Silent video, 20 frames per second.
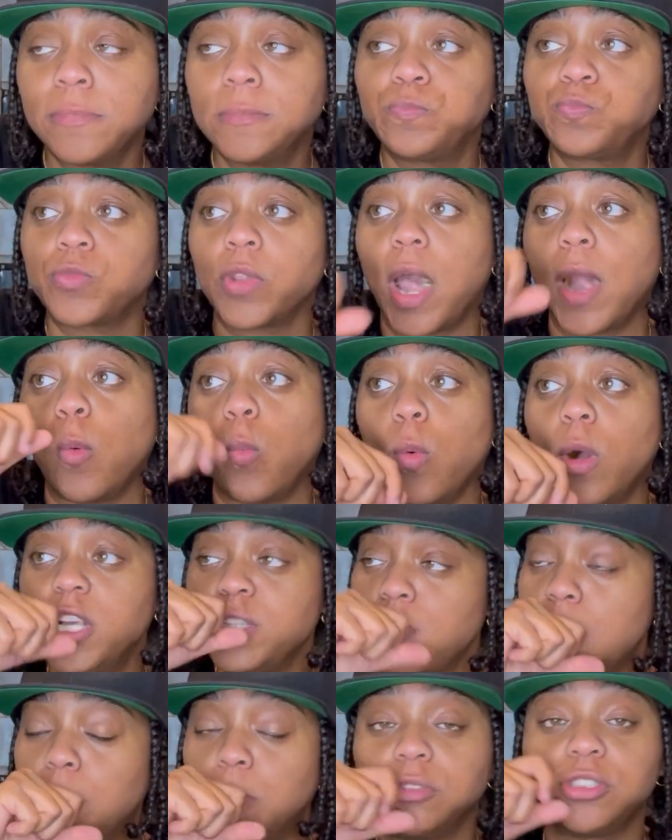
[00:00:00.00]
like, once
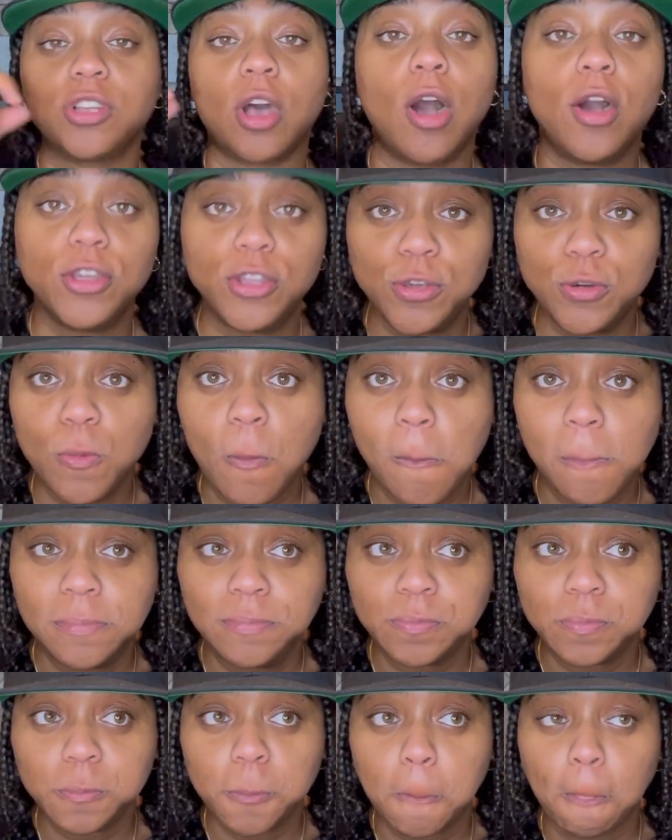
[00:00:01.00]
people saw you,
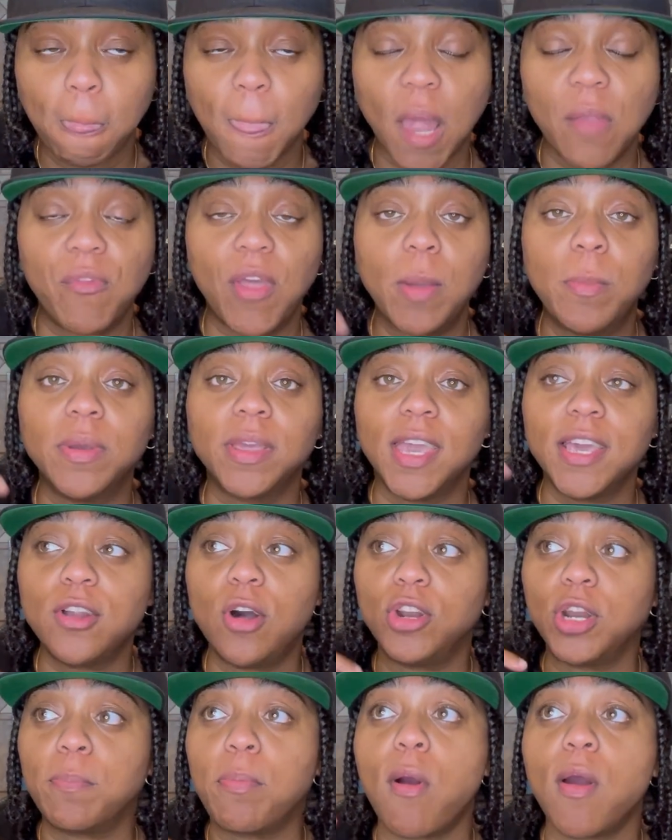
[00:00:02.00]
they would get
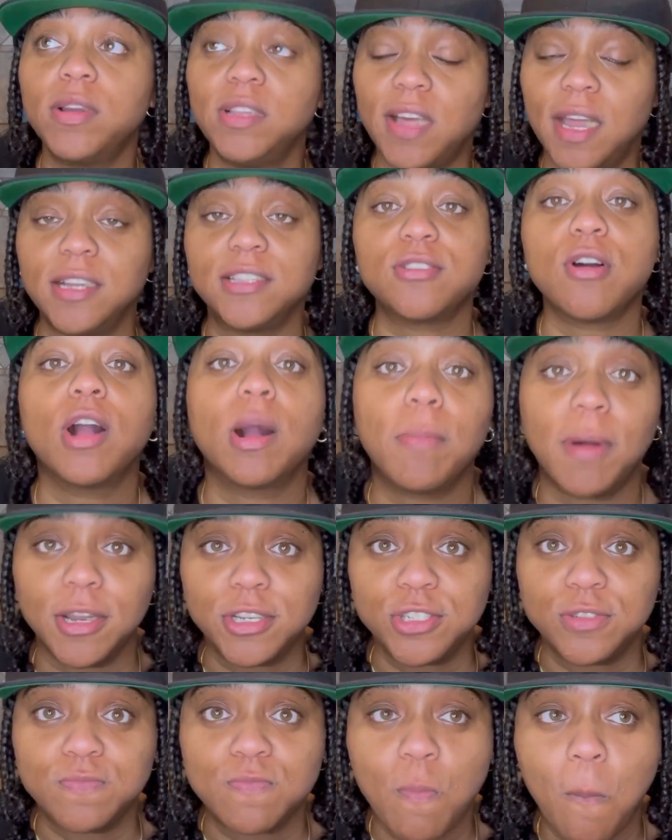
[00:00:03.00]
on the party line and talk about
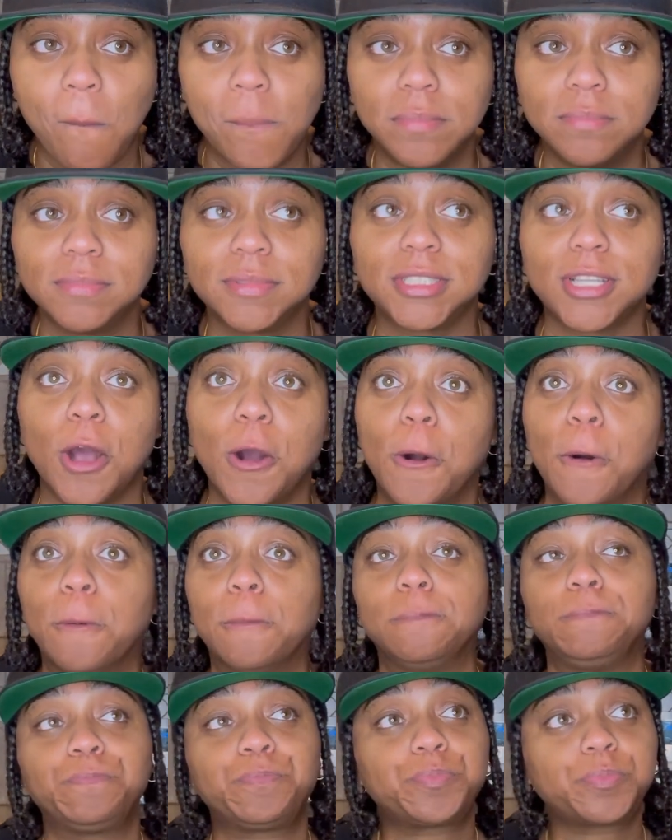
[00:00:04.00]
you.
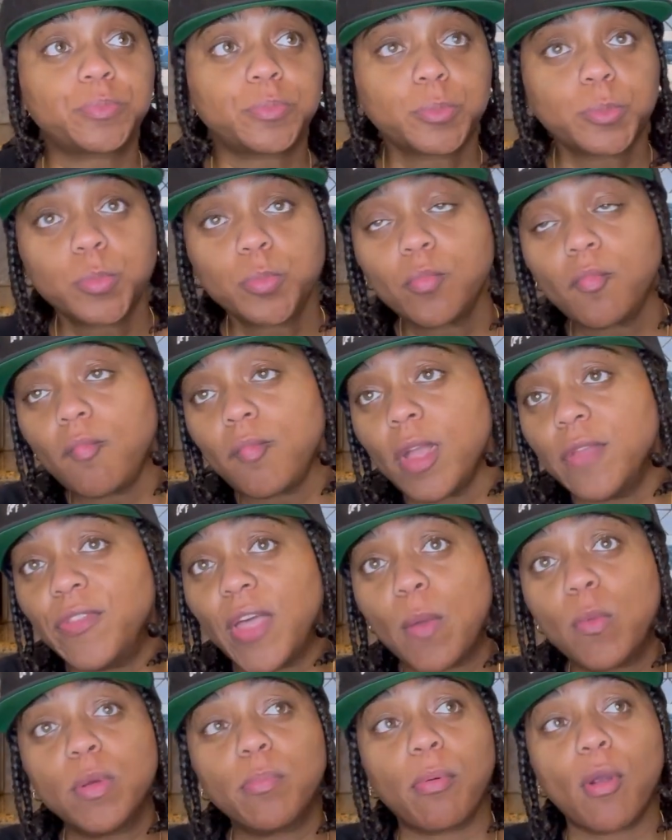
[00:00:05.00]
So
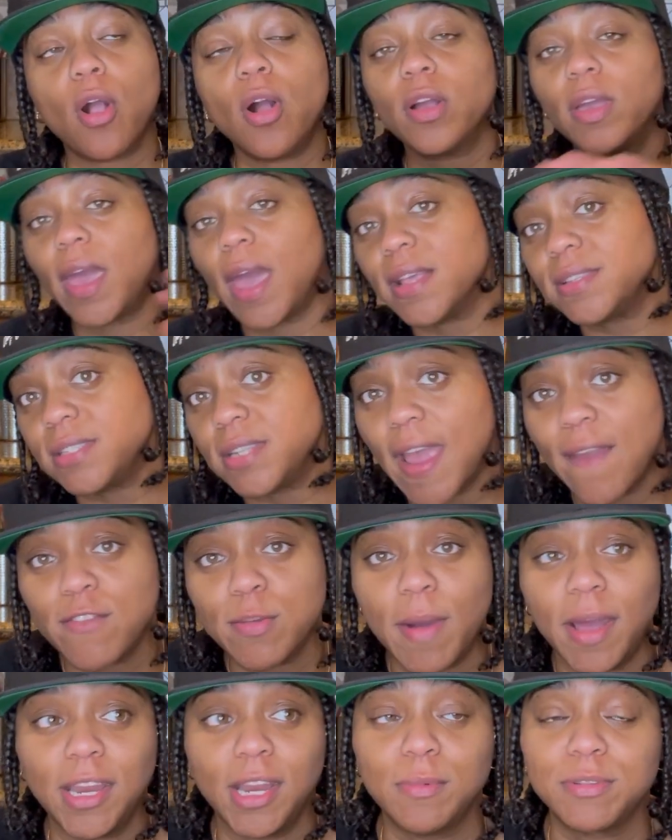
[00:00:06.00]
they would broadcast it to
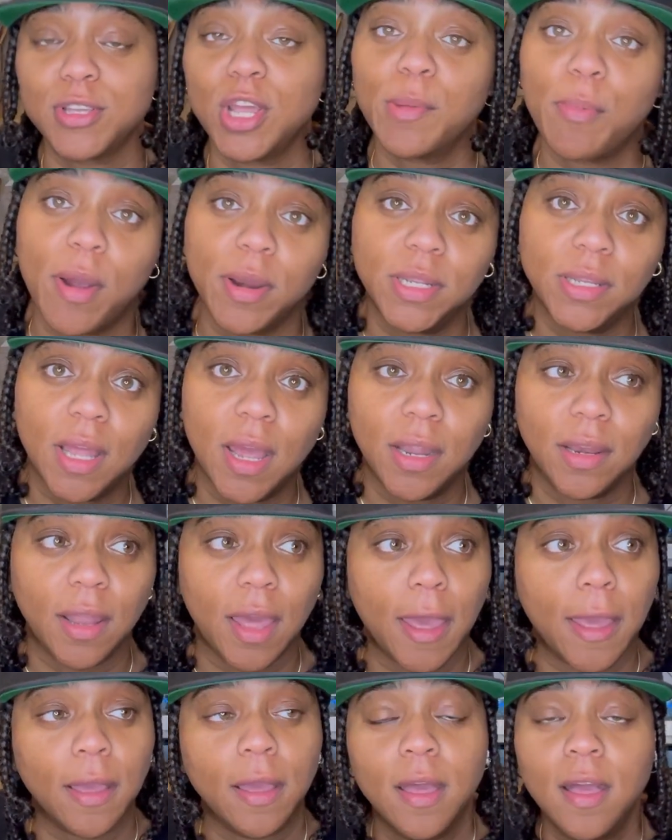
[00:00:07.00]
everybody that was on the party line,
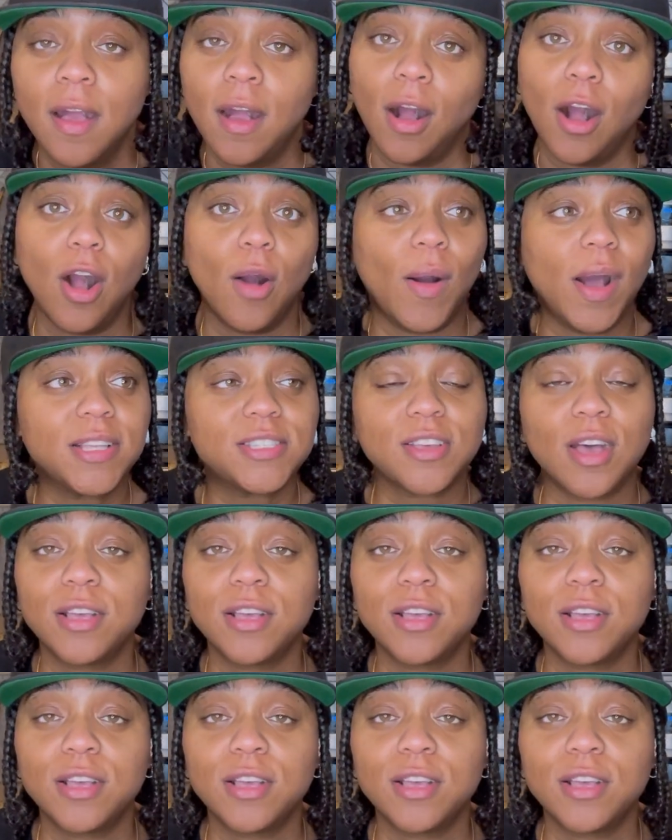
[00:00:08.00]
like, oh, I saw